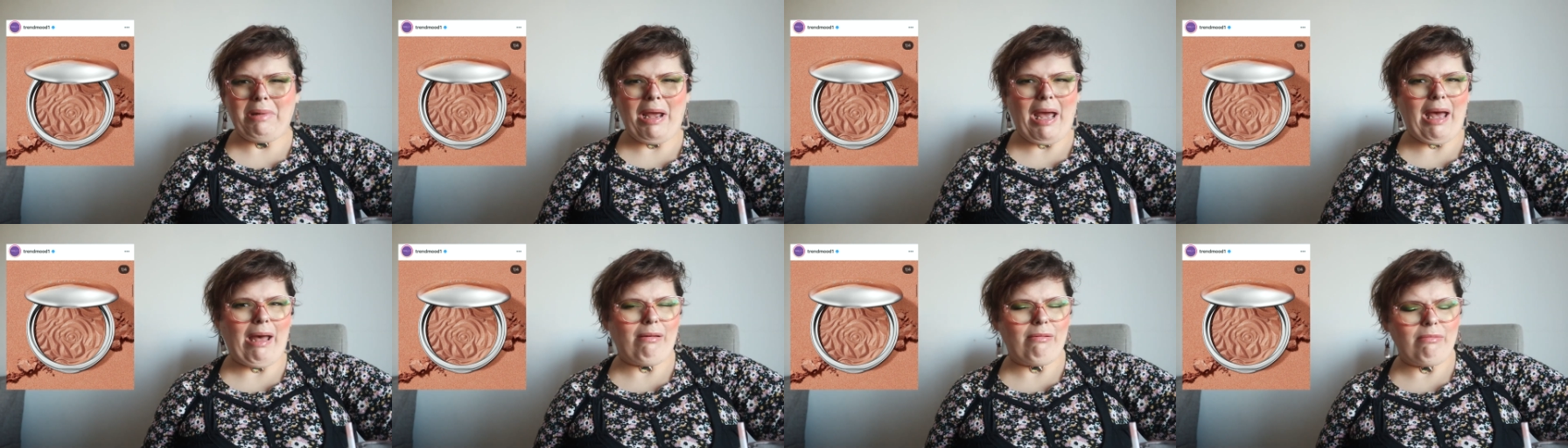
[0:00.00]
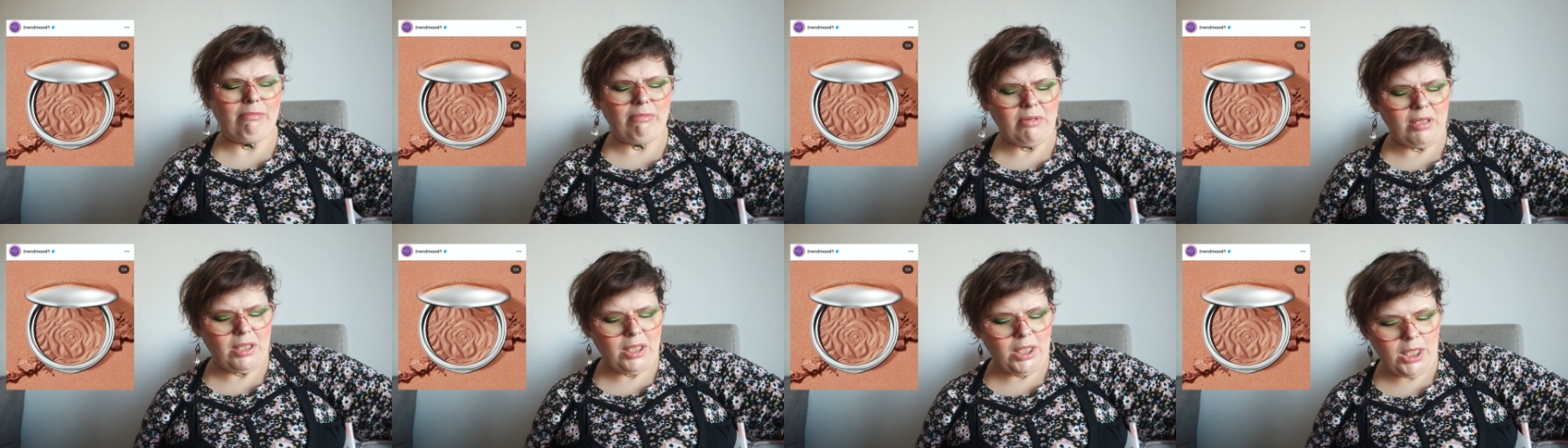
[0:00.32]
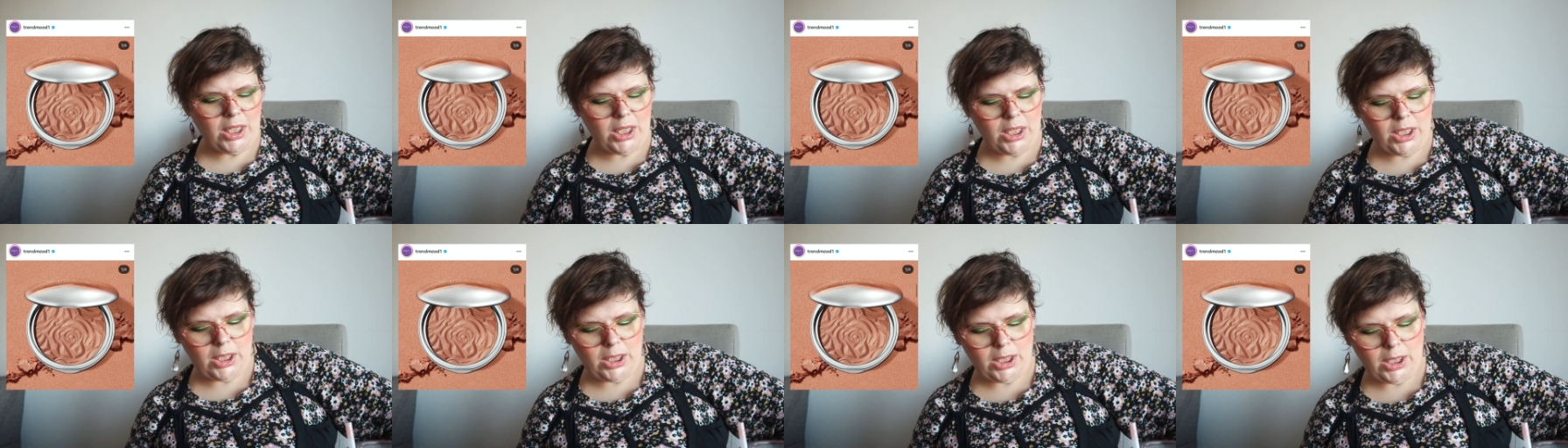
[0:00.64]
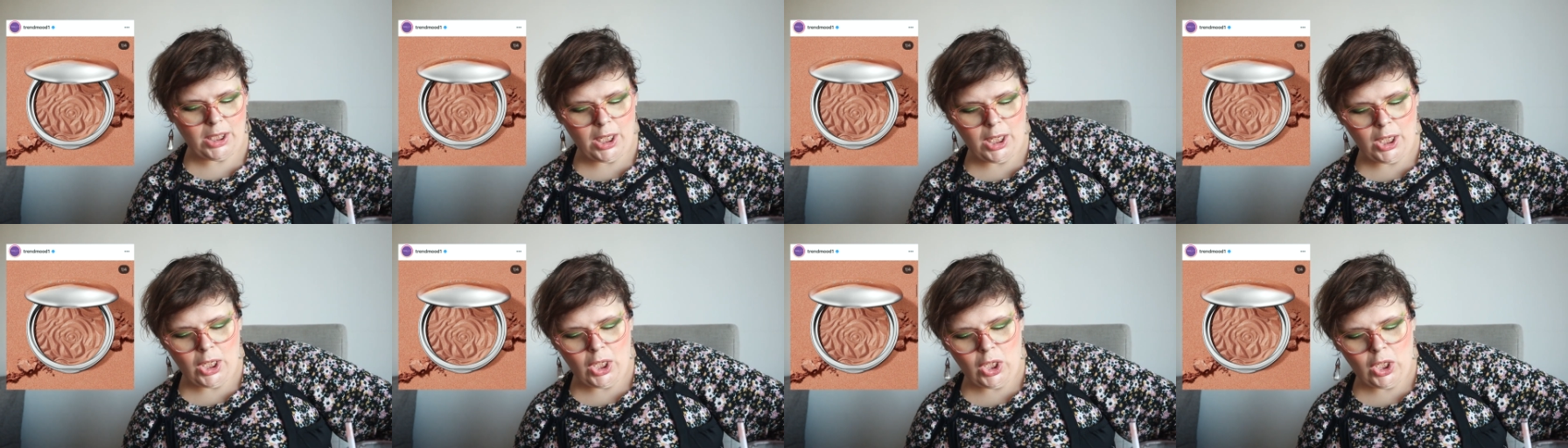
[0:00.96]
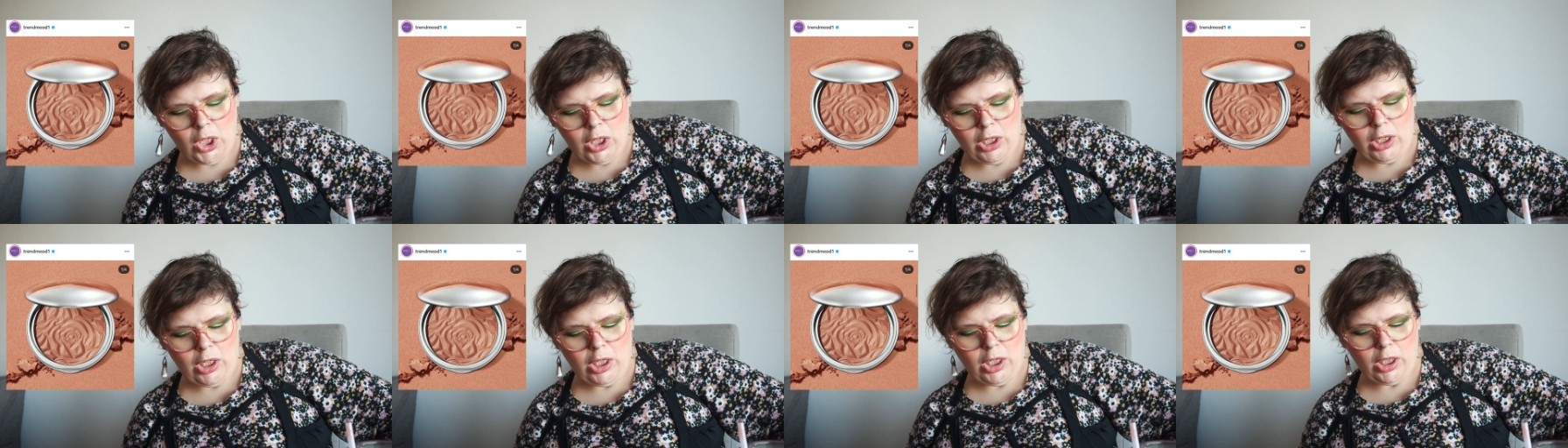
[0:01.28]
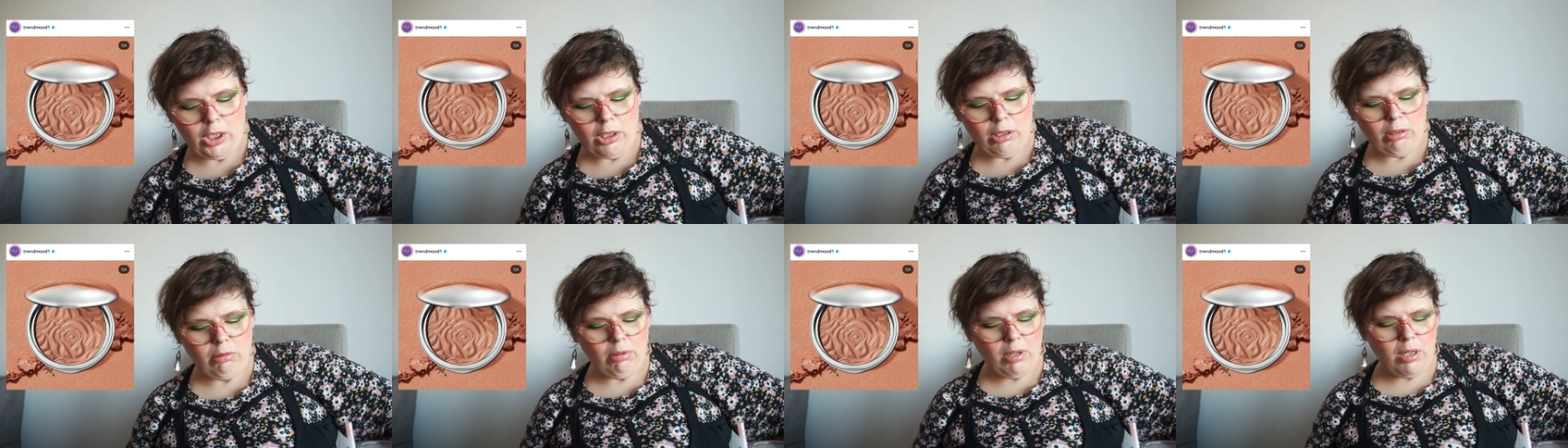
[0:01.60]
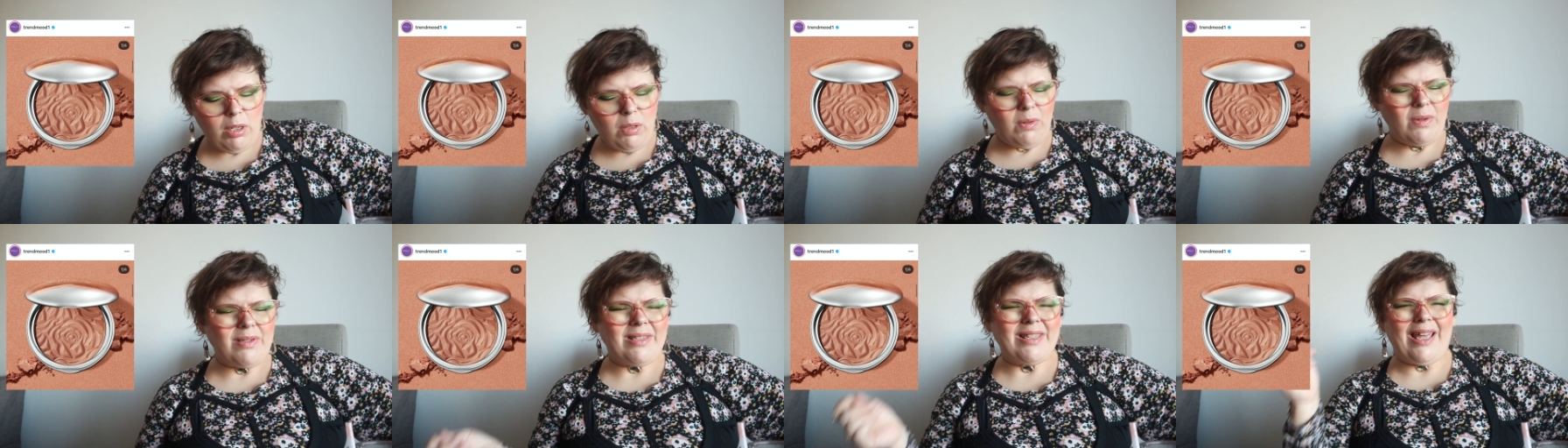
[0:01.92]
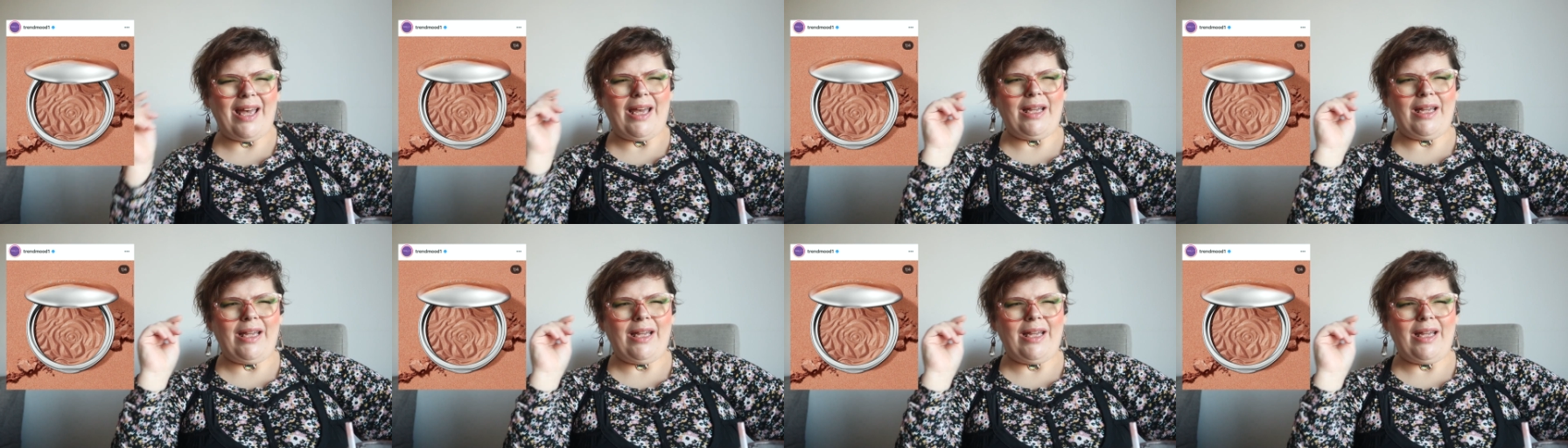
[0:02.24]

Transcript: pounds, euros.